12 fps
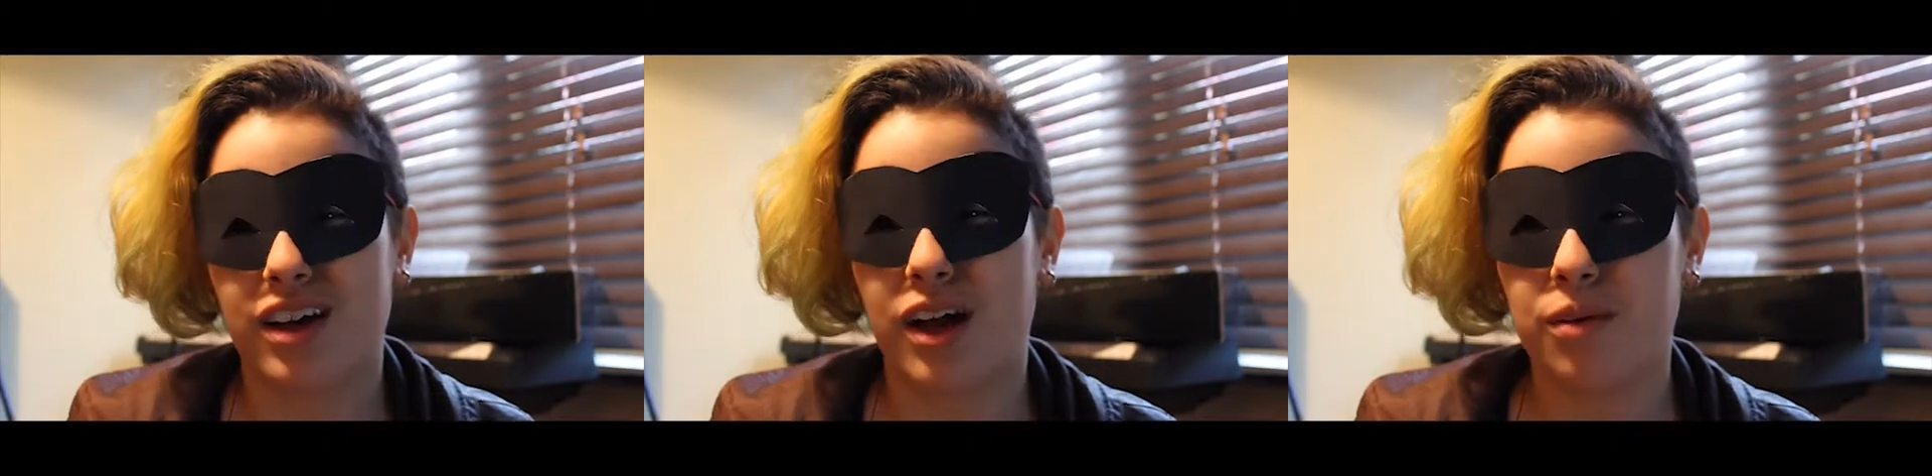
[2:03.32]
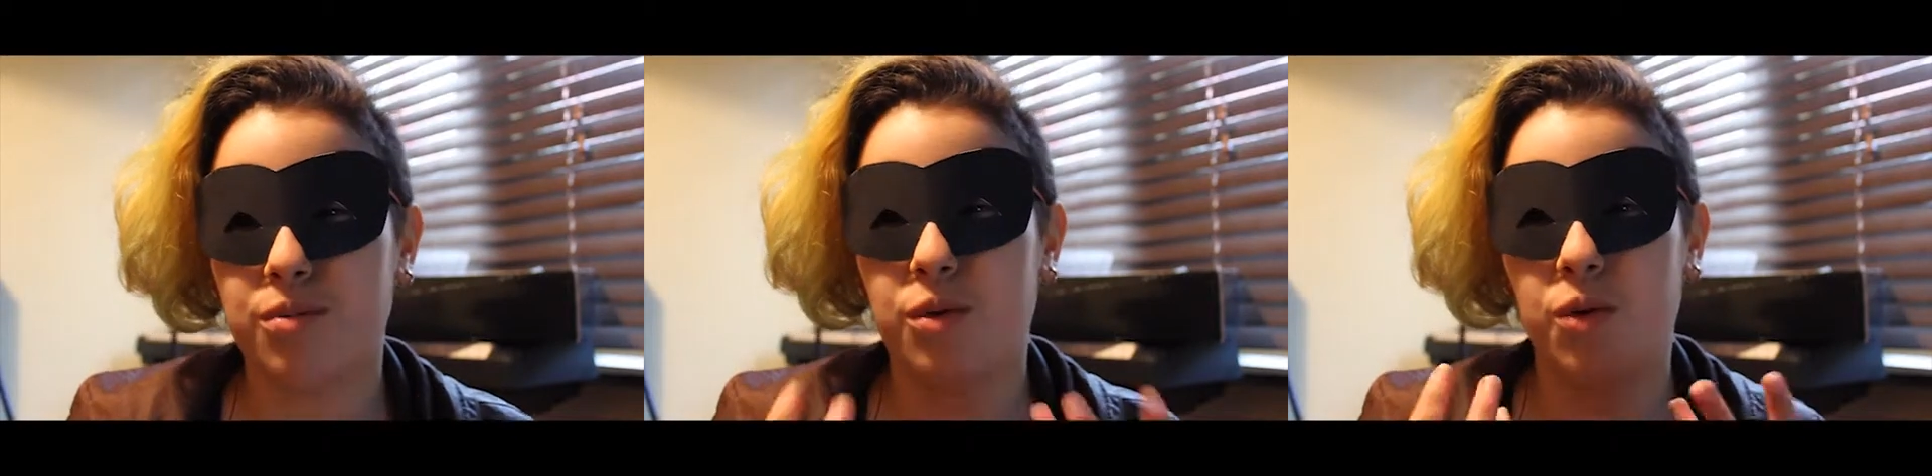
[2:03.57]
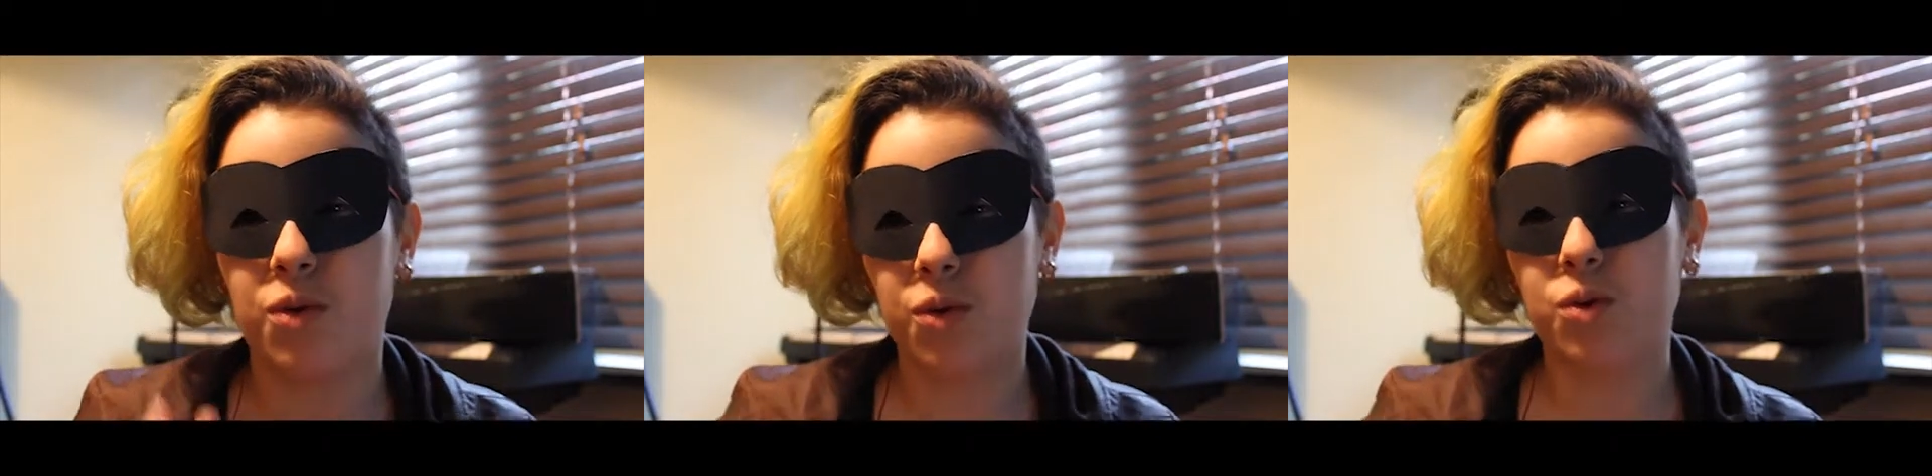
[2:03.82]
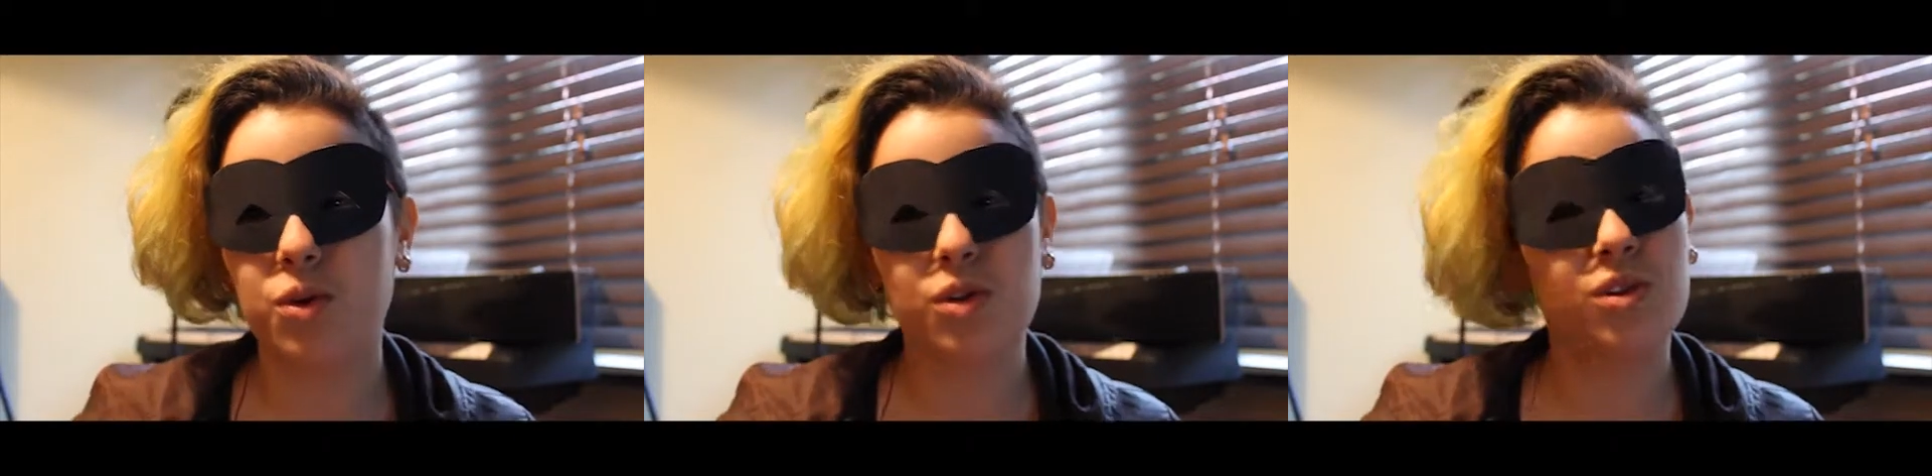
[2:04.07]
come
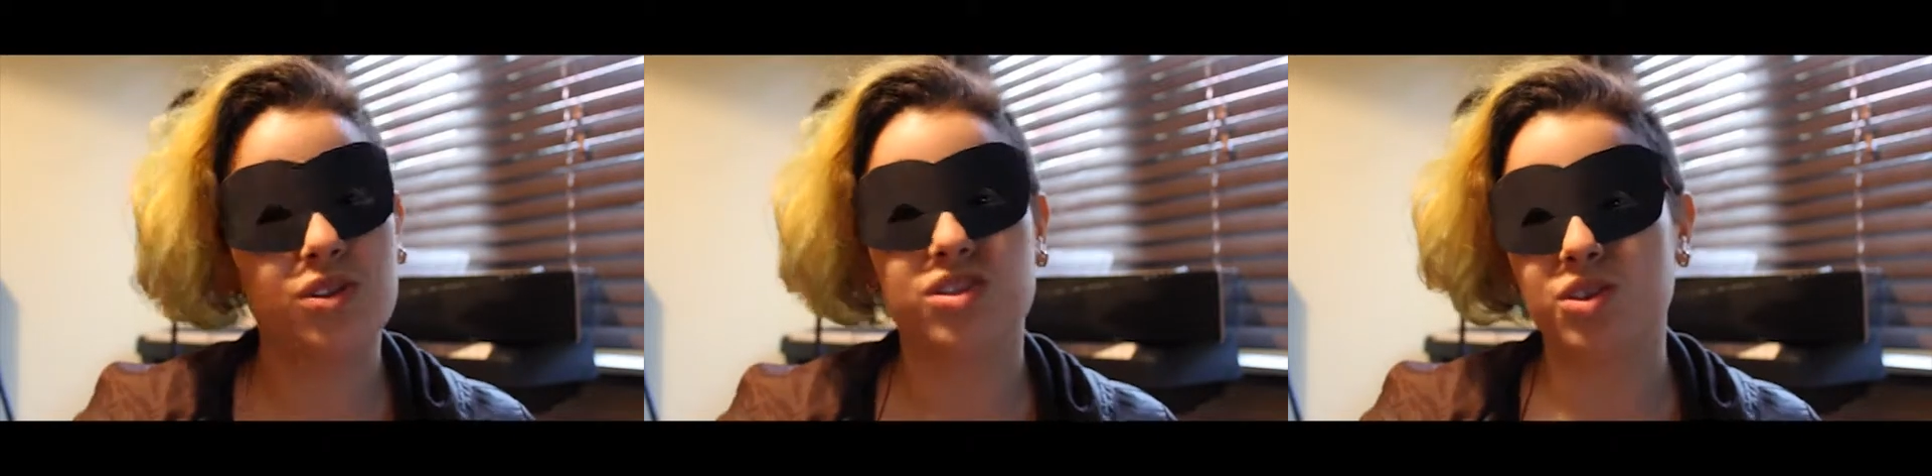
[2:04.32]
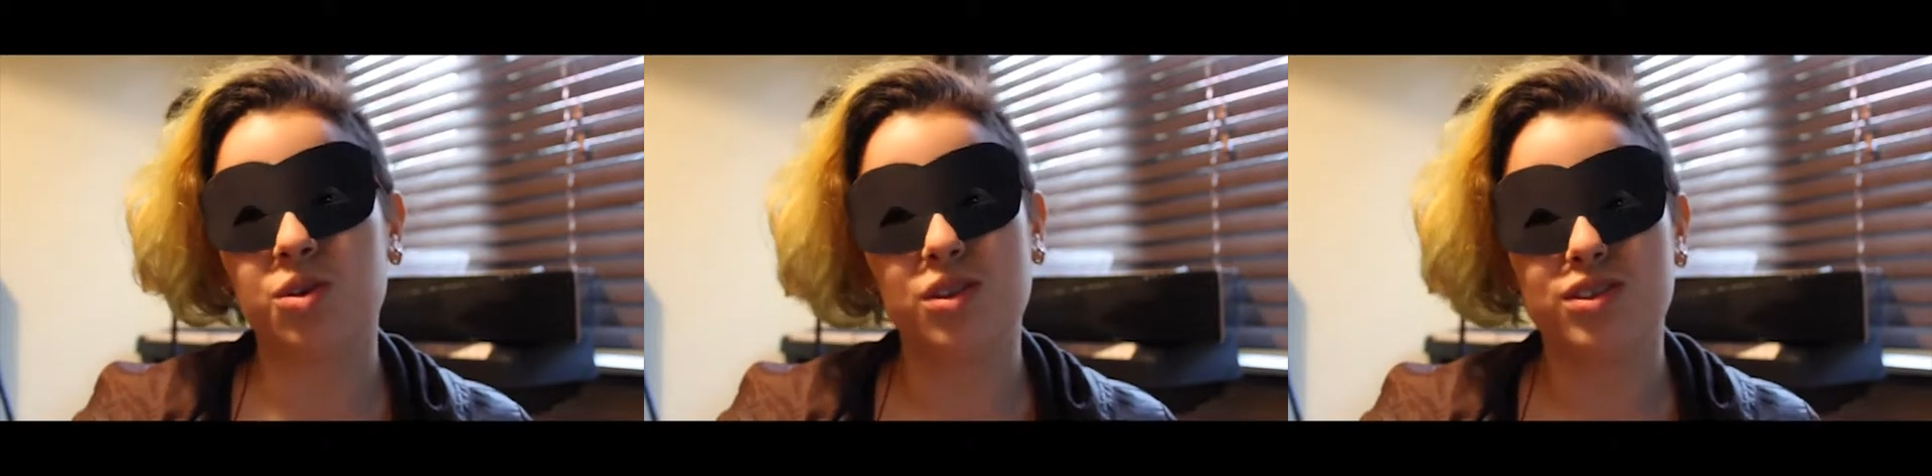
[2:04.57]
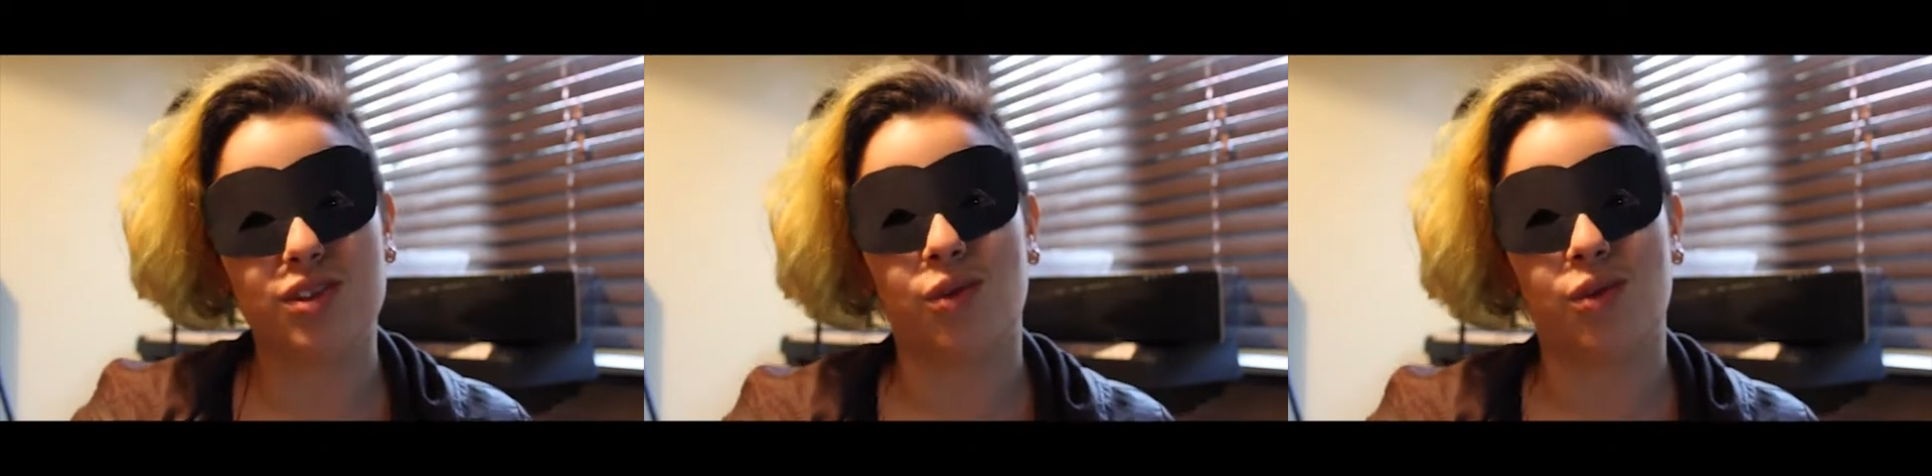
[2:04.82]
all sorts